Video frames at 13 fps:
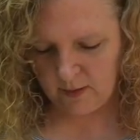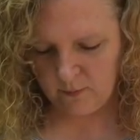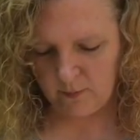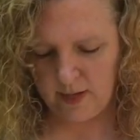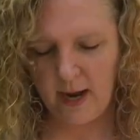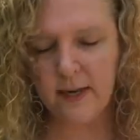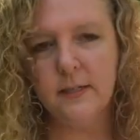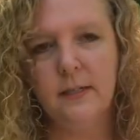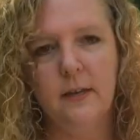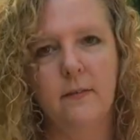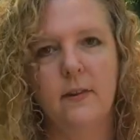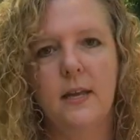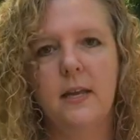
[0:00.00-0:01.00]
What
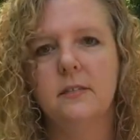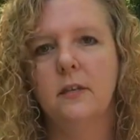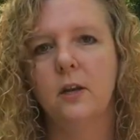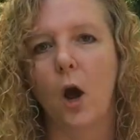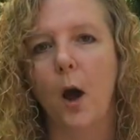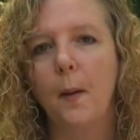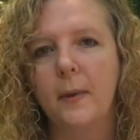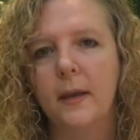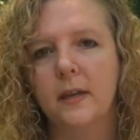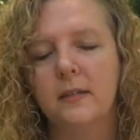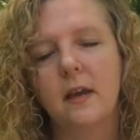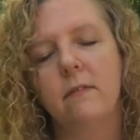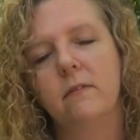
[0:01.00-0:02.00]
activities and
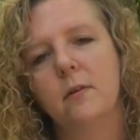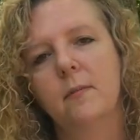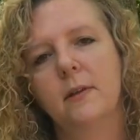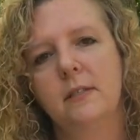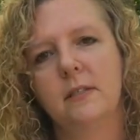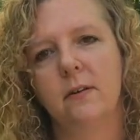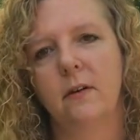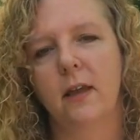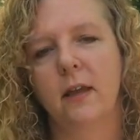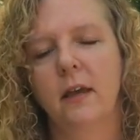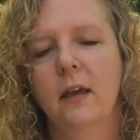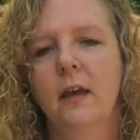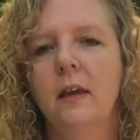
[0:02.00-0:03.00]
hobbies have you been
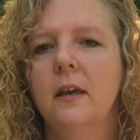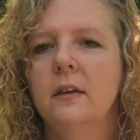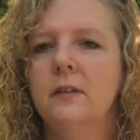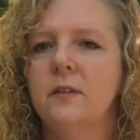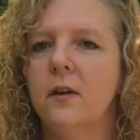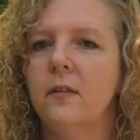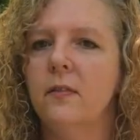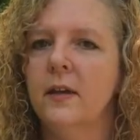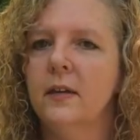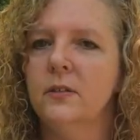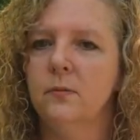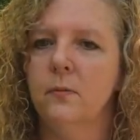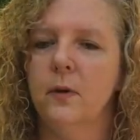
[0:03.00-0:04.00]
doing? So
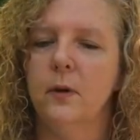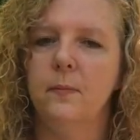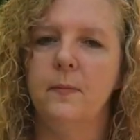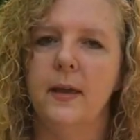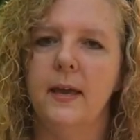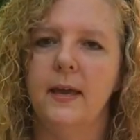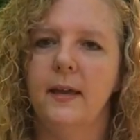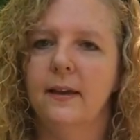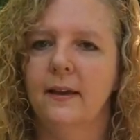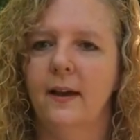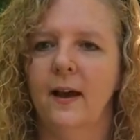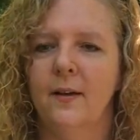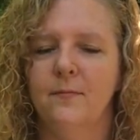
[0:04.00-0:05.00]
this will be
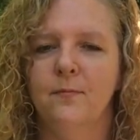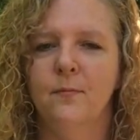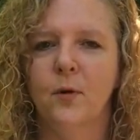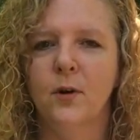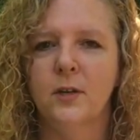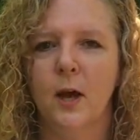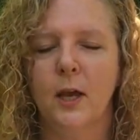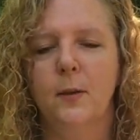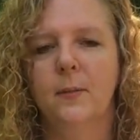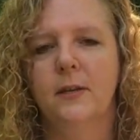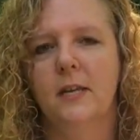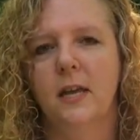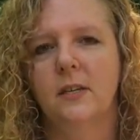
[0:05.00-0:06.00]
more
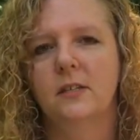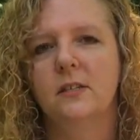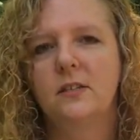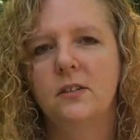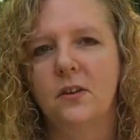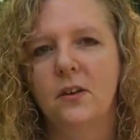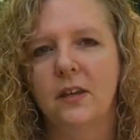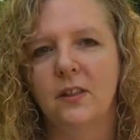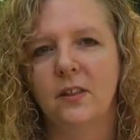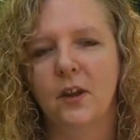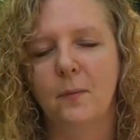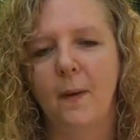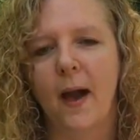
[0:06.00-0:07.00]
documentation so you can
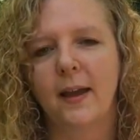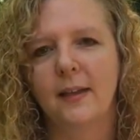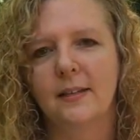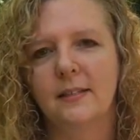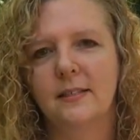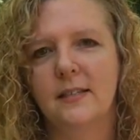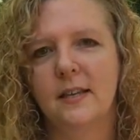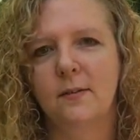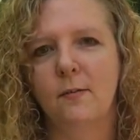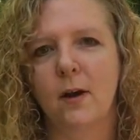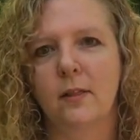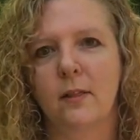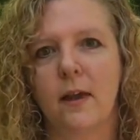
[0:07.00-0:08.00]
look back and see
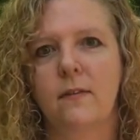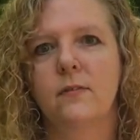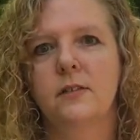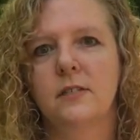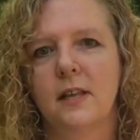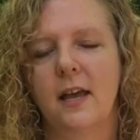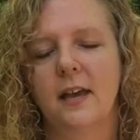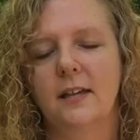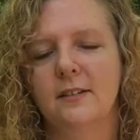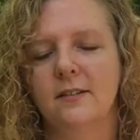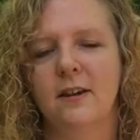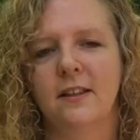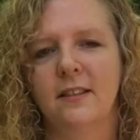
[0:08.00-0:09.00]
what life was like
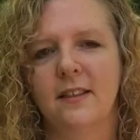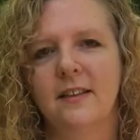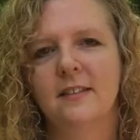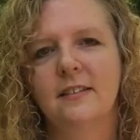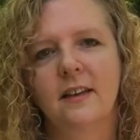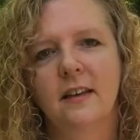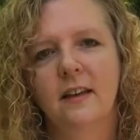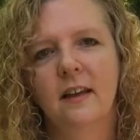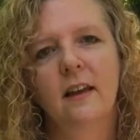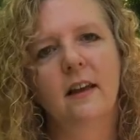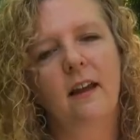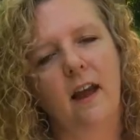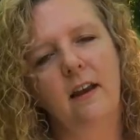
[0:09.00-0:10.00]
during this
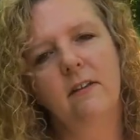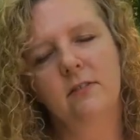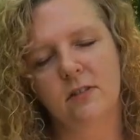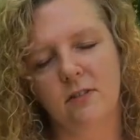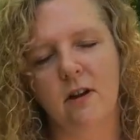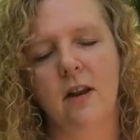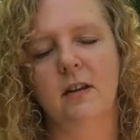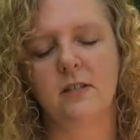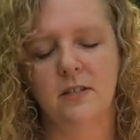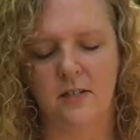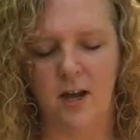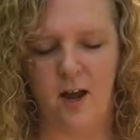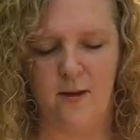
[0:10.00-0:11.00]
kind of strange
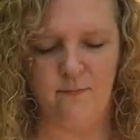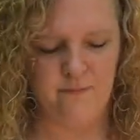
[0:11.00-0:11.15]
time.